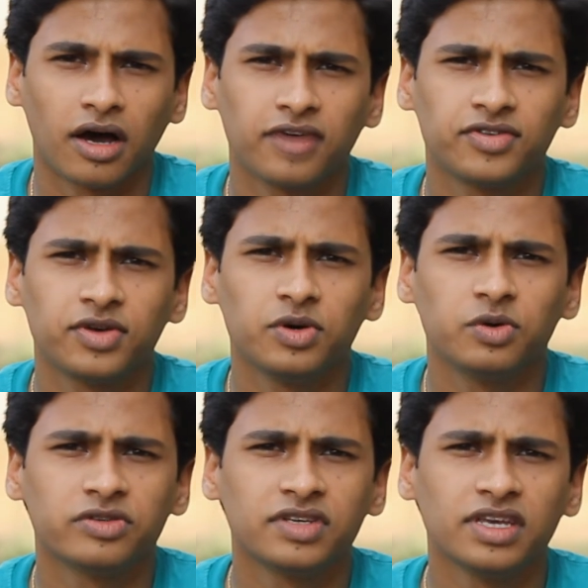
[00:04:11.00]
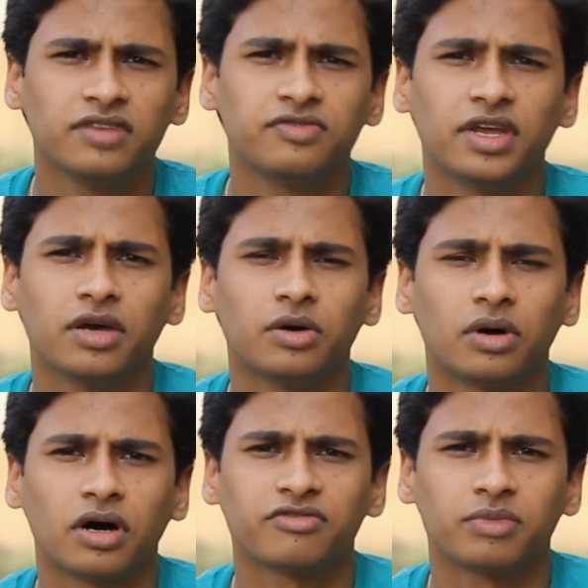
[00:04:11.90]
If you see the video
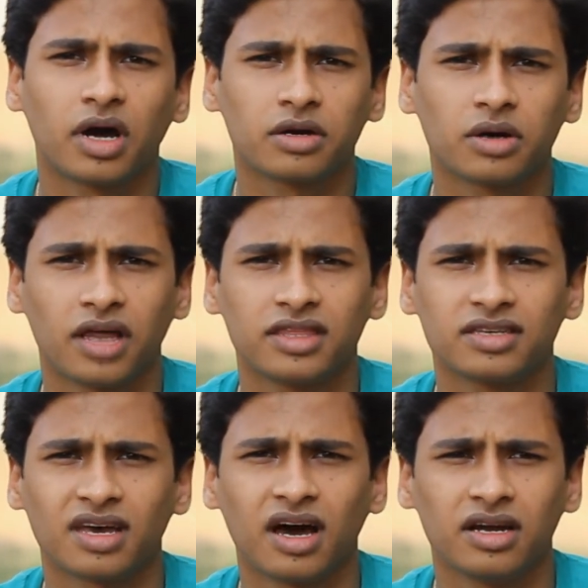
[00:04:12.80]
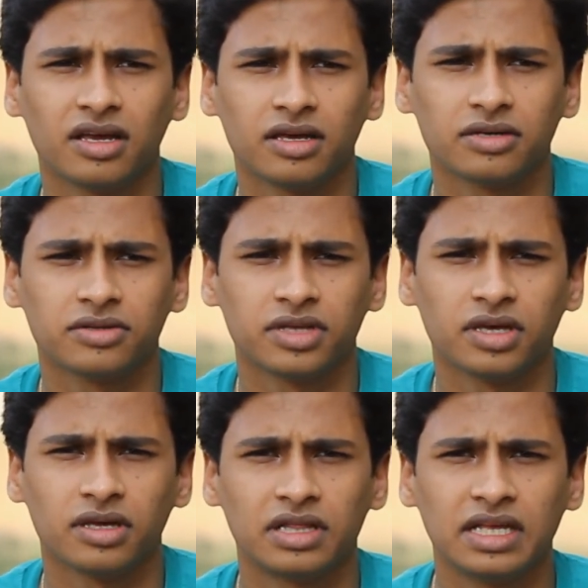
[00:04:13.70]
of Marco Artisari,
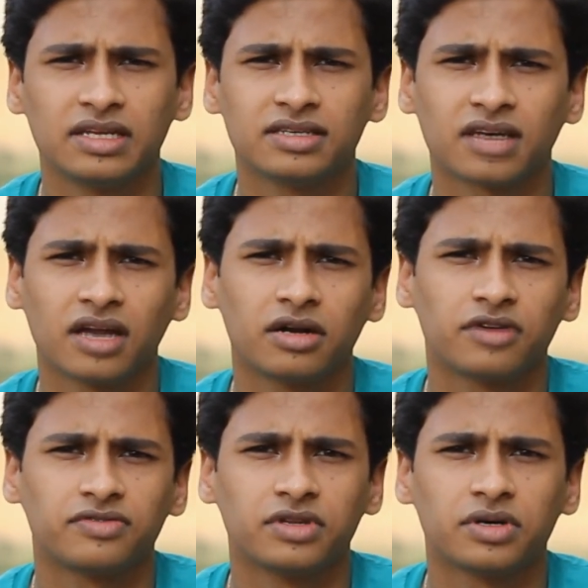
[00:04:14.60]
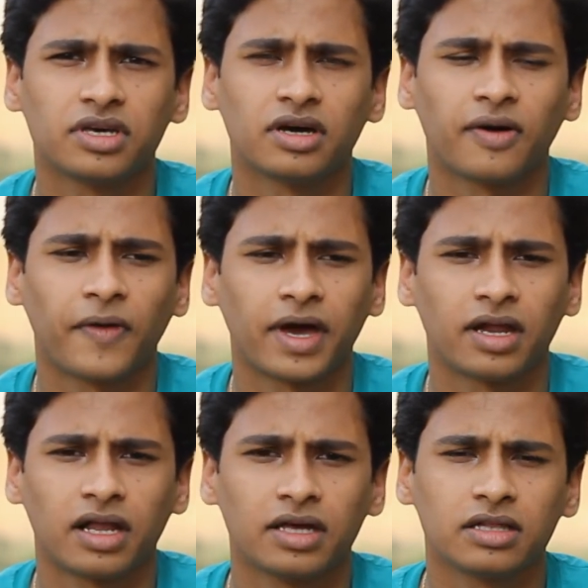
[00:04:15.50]
the lead designer of Nokia,
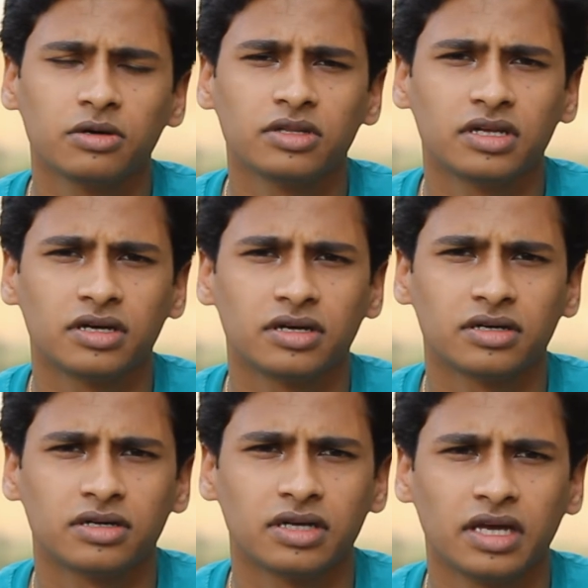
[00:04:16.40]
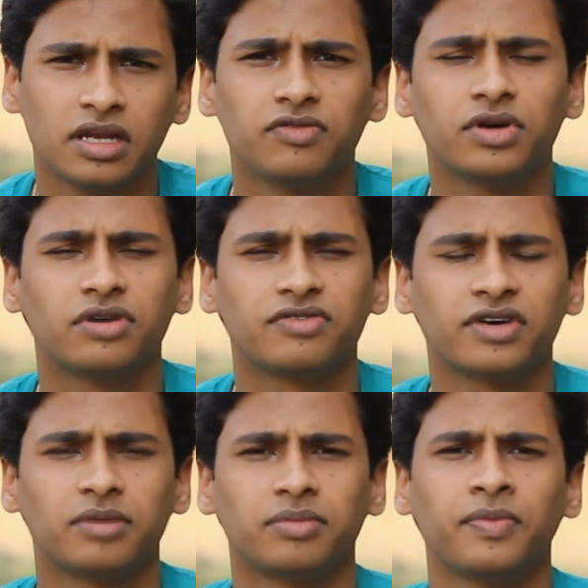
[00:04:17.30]
and I'll include the interview of
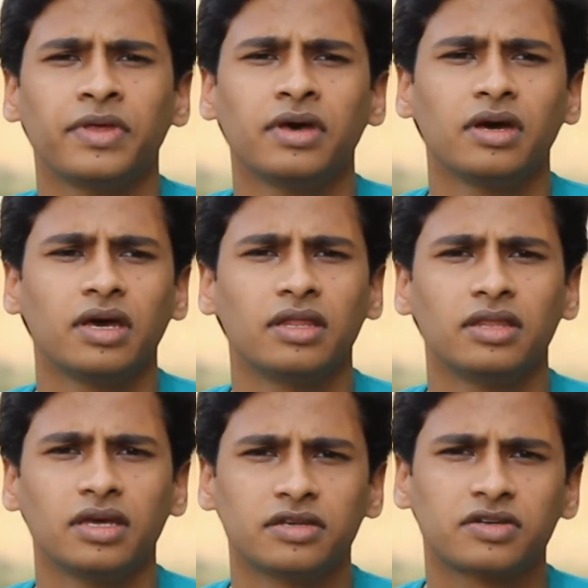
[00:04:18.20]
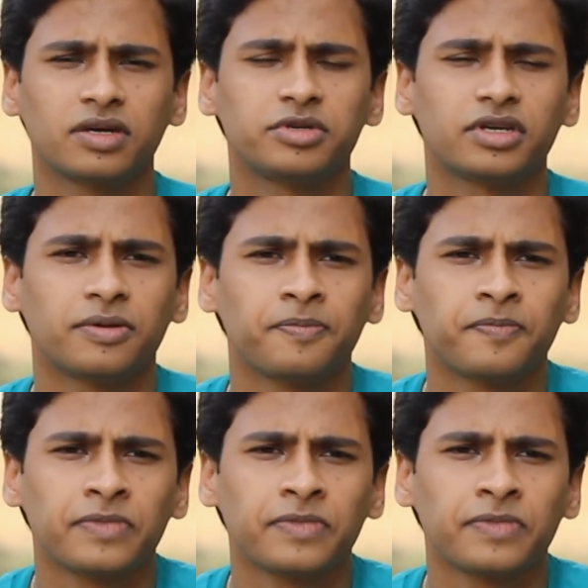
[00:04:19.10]
him in the description,